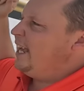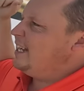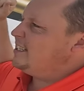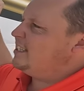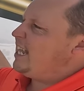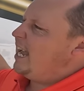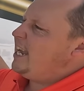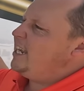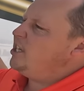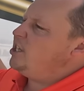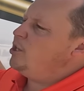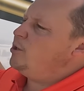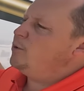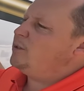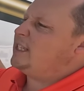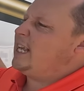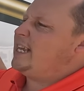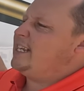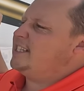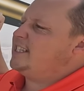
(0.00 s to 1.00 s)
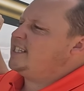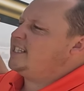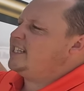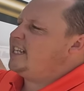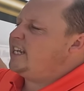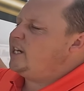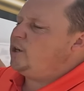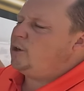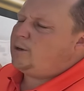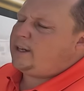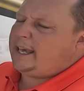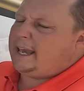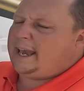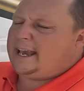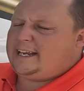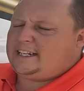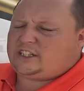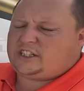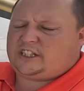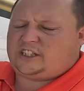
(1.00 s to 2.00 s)
is they use a steel
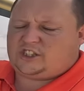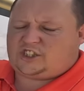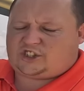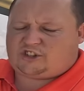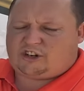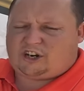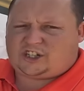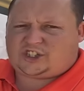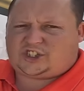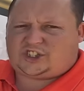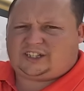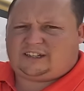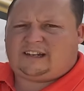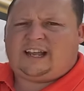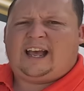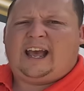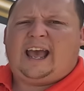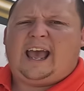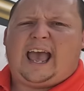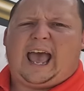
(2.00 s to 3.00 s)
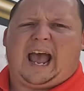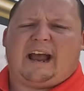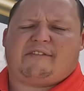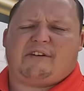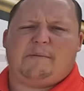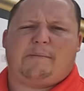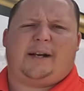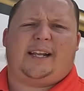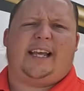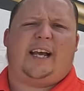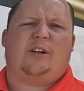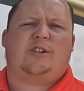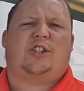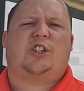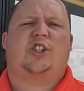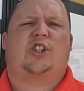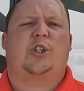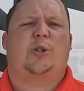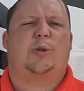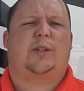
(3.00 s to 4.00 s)
cage construction. Everybody
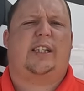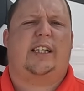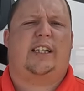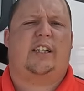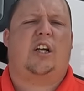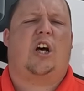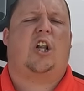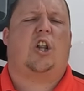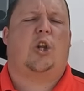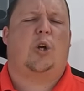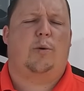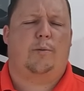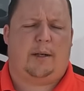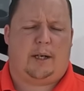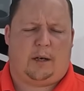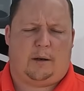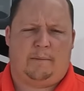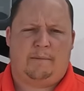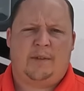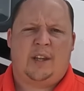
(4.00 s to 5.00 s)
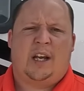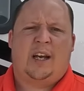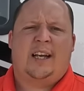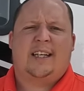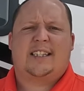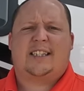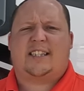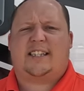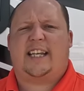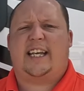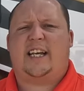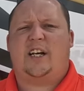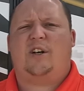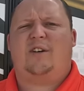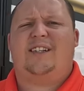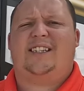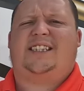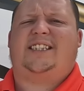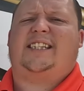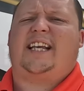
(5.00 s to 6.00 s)
else is using aluminum.
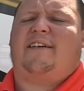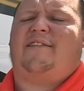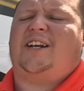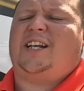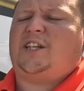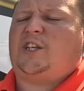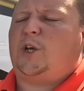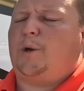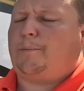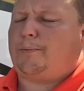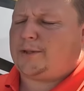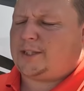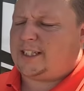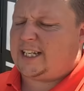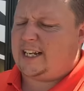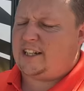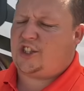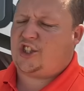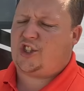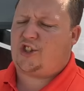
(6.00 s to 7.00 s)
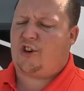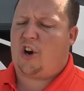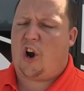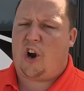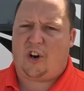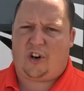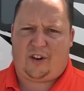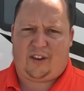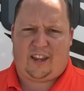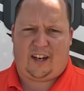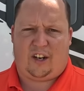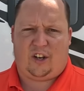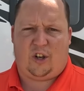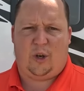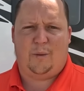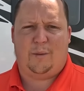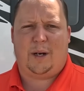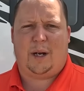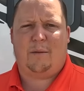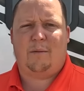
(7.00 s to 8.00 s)
Steel is 72% stronger than
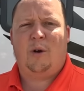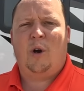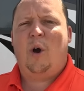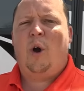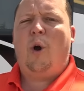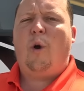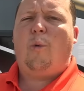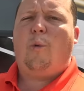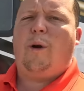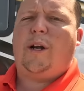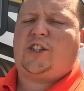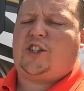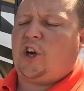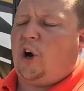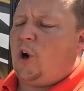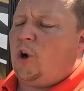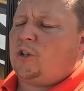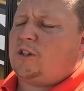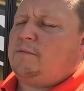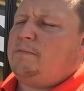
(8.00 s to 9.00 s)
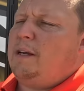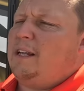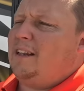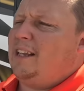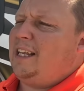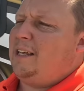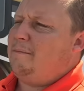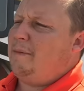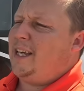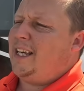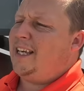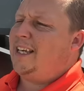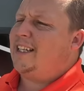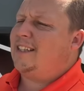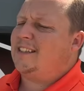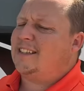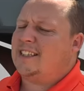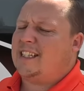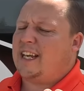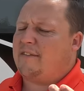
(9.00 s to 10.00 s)
aluminum, which ultimately
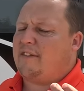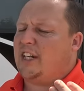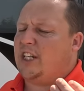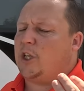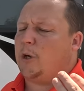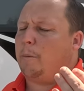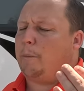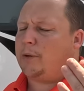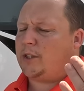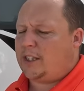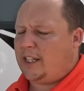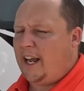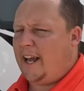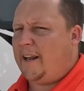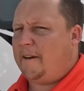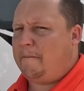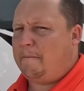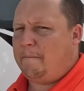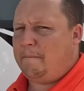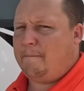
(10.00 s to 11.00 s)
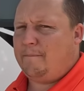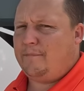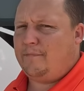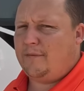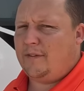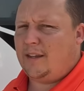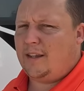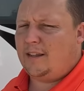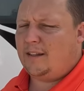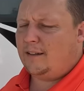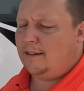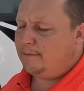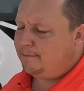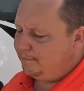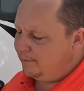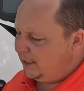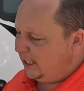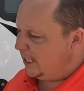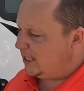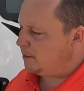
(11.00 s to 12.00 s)
means 72% safer.
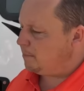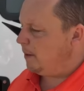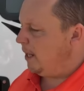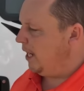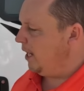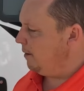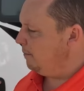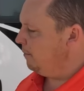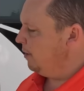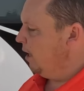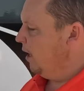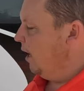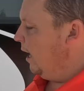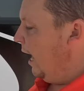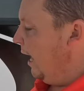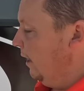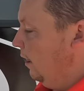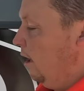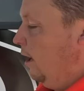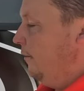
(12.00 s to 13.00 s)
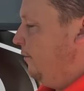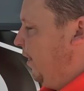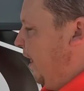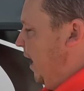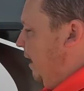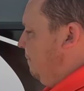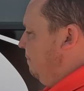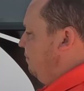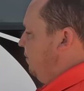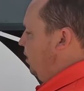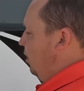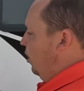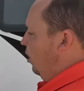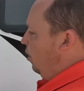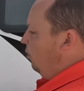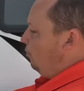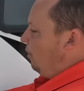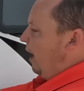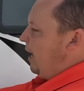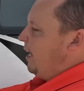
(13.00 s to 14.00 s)
Yes, ma'am. I love that.
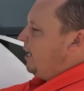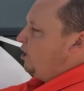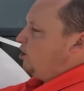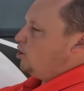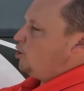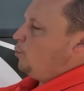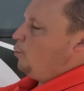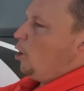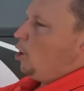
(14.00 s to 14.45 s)
Right here's the